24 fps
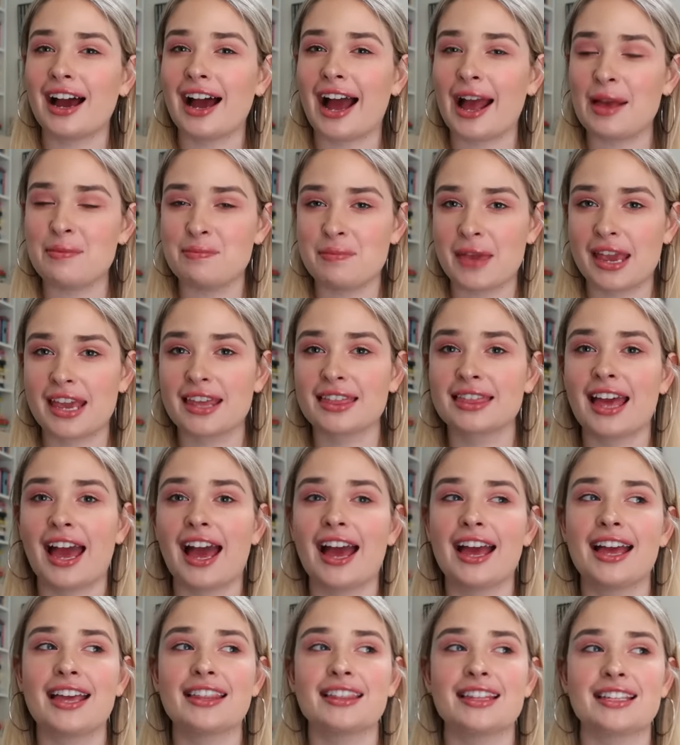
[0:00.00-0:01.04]
I mean
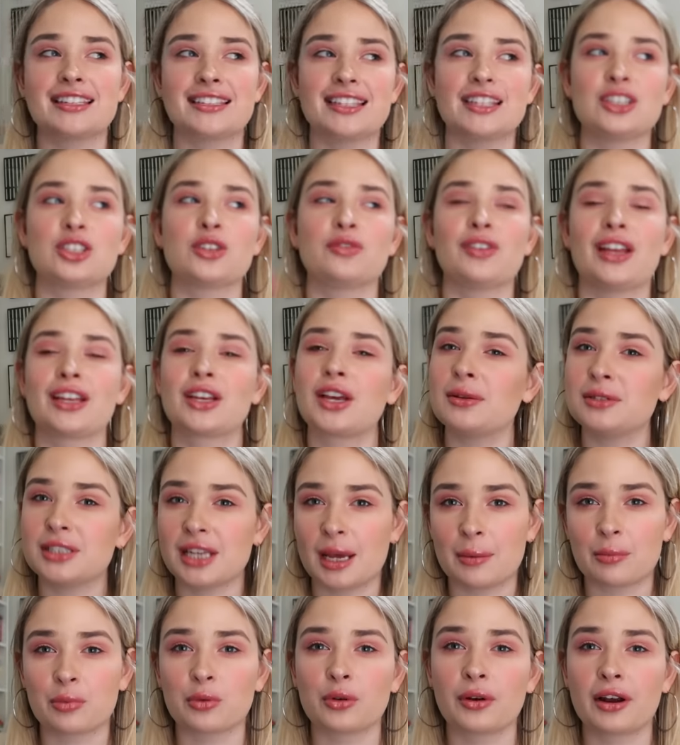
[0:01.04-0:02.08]
that in the sense of like
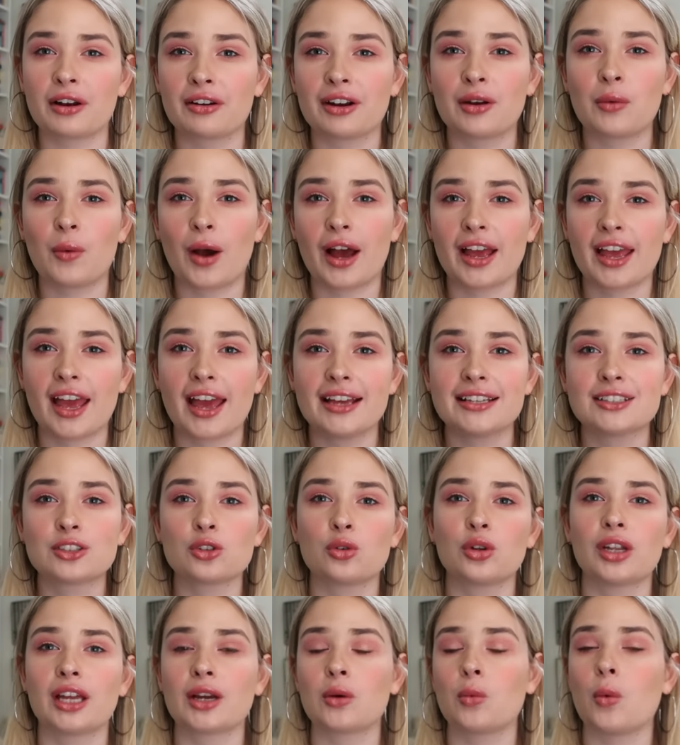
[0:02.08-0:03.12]
contemporary YAs
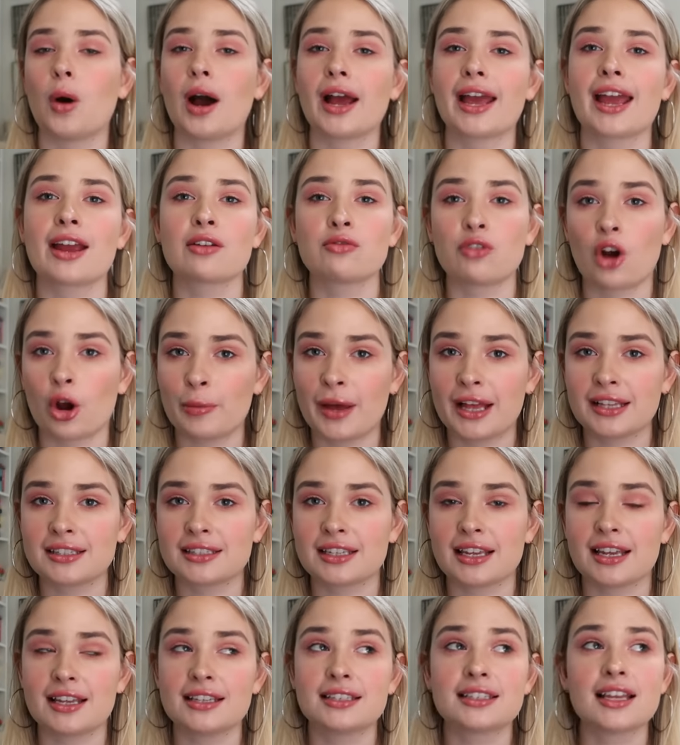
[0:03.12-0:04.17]
or like YA
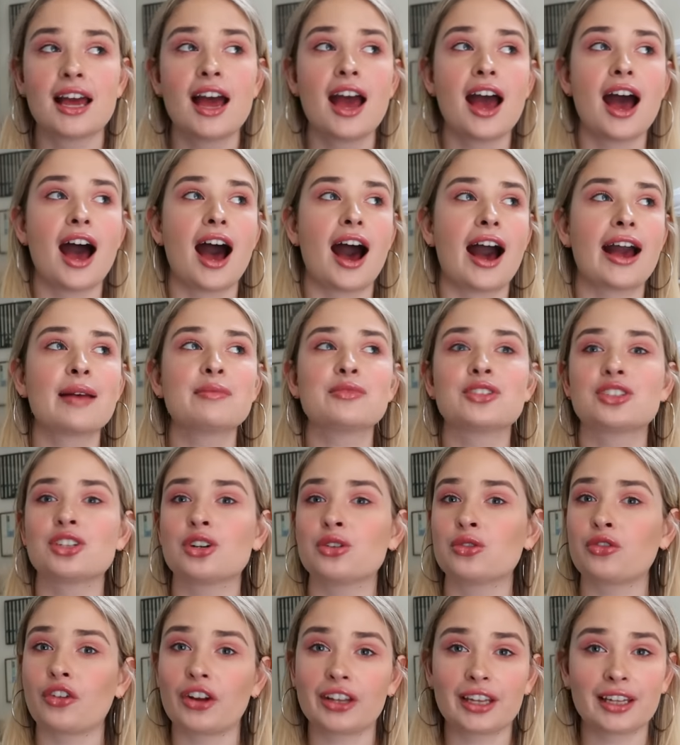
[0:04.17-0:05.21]
romances. I am
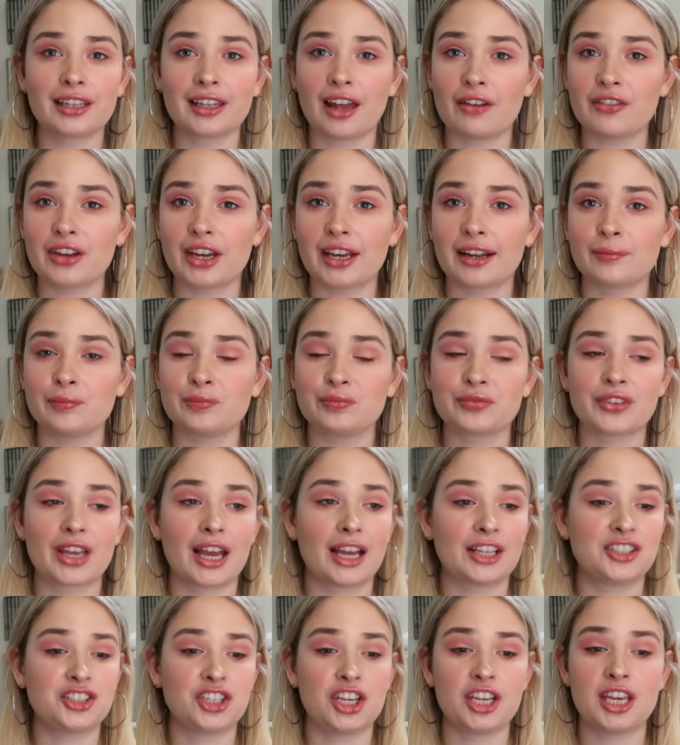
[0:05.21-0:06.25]
still really loving
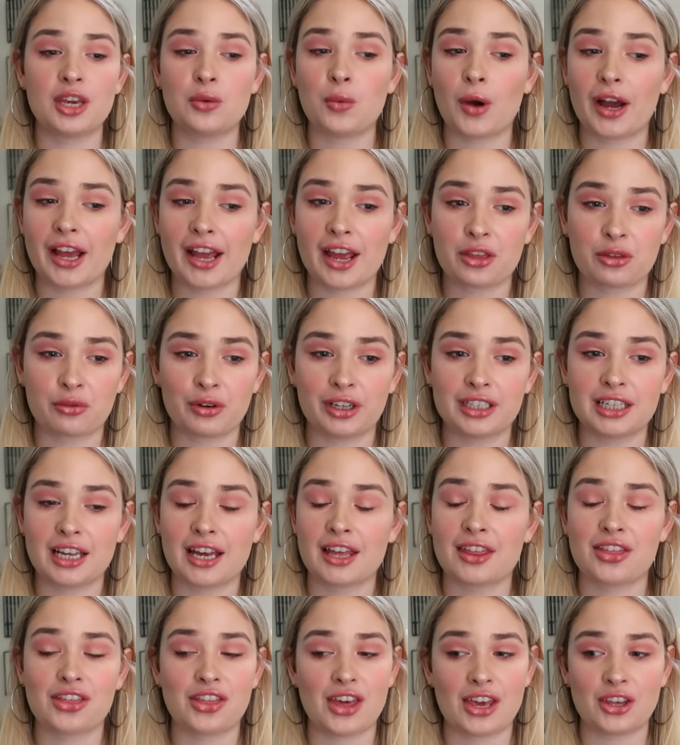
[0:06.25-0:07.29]
a cheeky YA
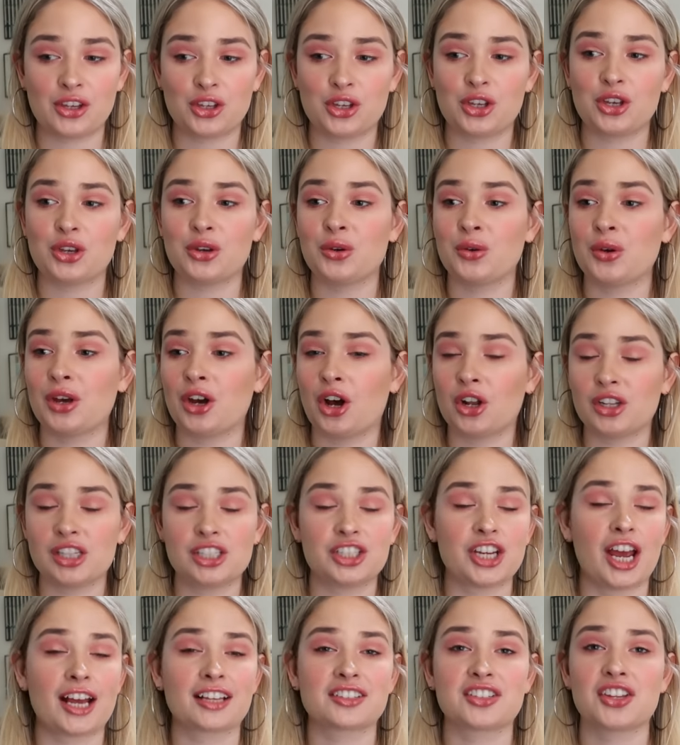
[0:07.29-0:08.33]
thriller, thank you Holly
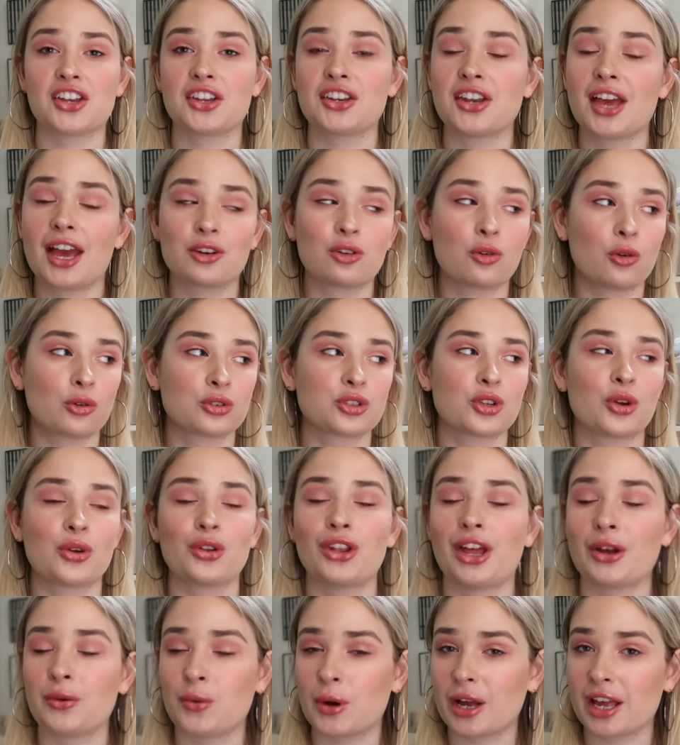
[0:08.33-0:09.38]
Jackson, and also
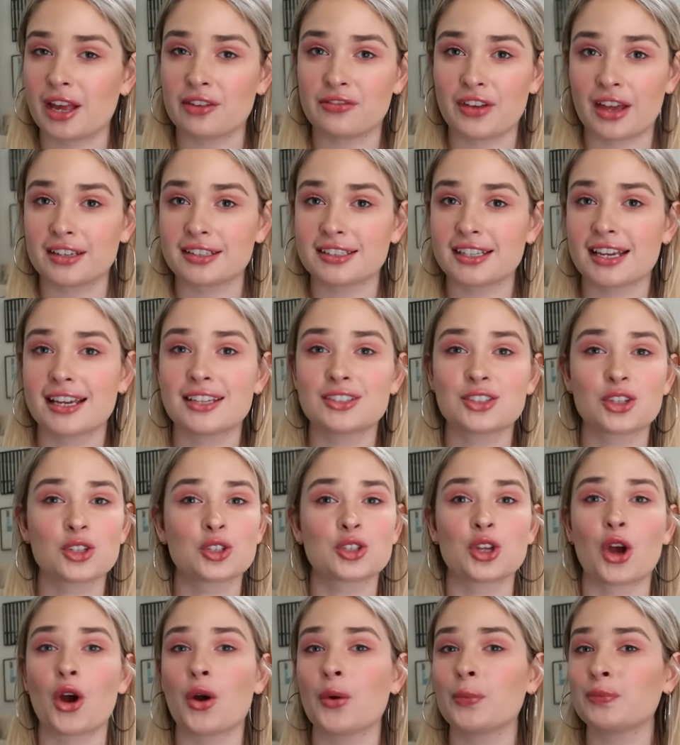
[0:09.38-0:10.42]
like YA fantasies.
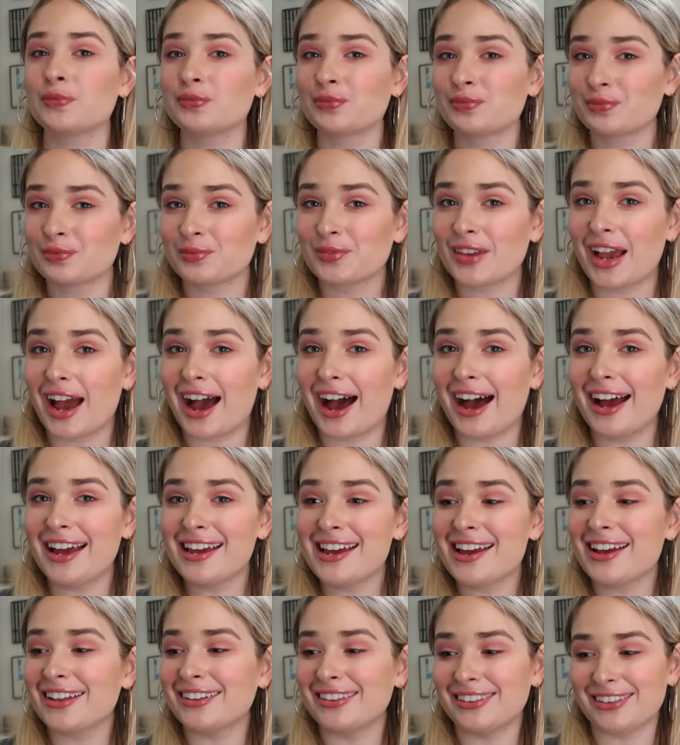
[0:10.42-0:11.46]
So
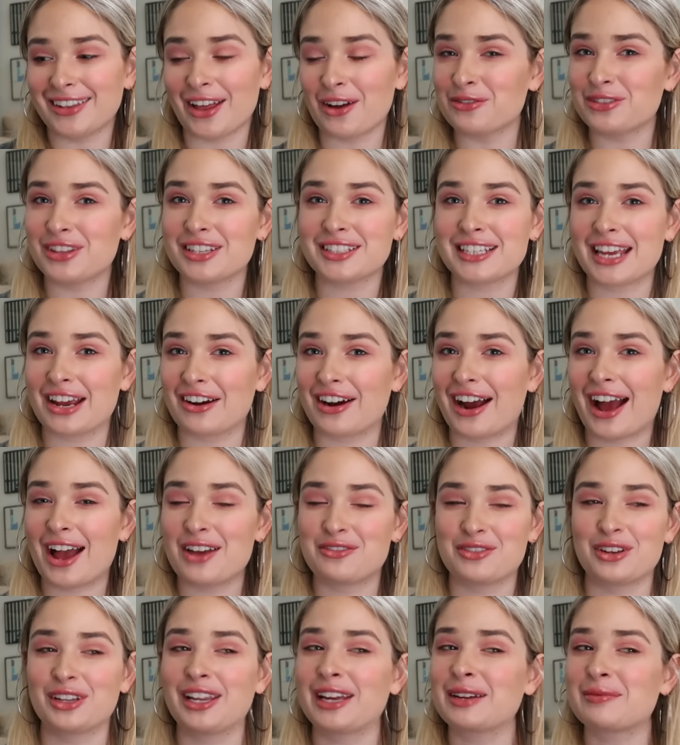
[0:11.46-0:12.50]
I love this era. I
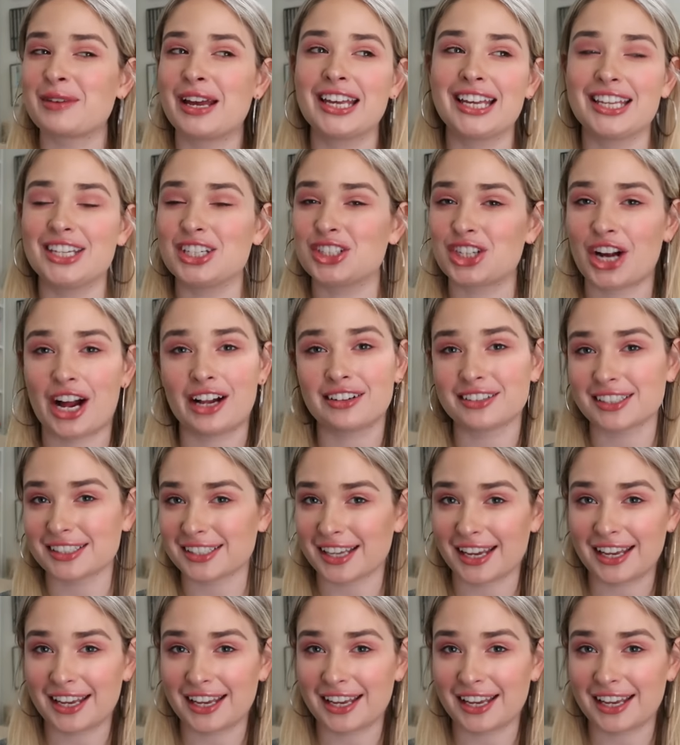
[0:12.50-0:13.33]
feel like my inner child is